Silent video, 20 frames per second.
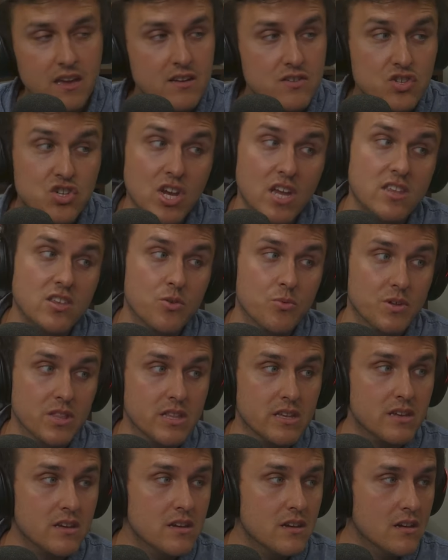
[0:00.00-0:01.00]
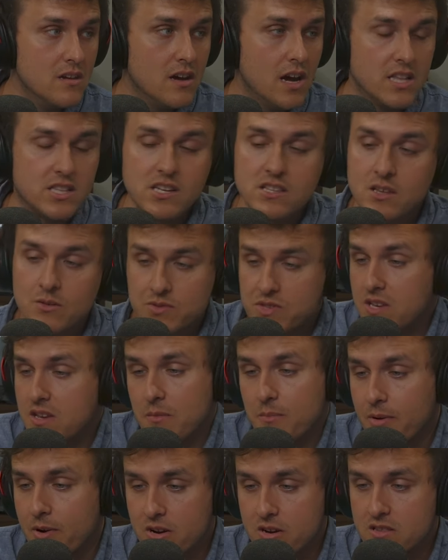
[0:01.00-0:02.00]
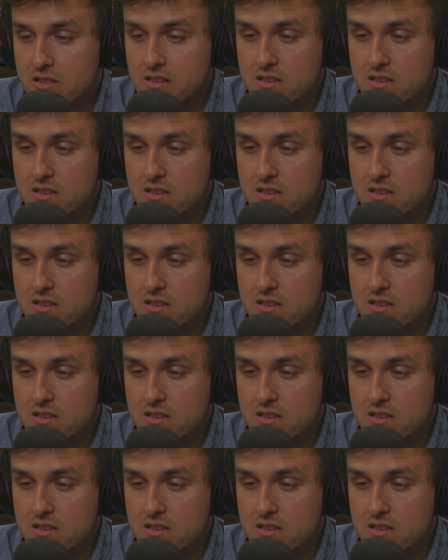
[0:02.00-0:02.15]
Genuinely. I thought that was like a part of the